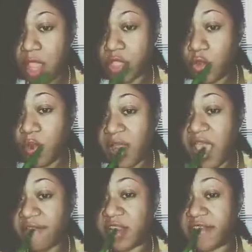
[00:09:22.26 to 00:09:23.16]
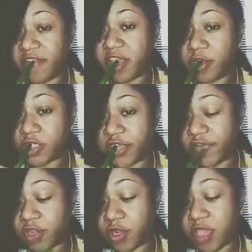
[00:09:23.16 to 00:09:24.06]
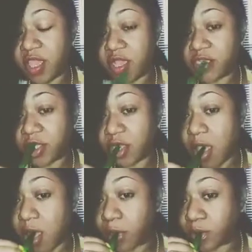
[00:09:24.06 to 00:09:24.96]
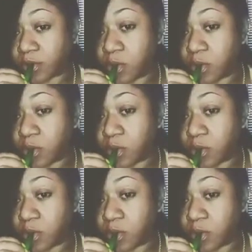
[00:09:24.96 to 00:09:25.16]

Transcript: you want to have enough energy for your kids and um,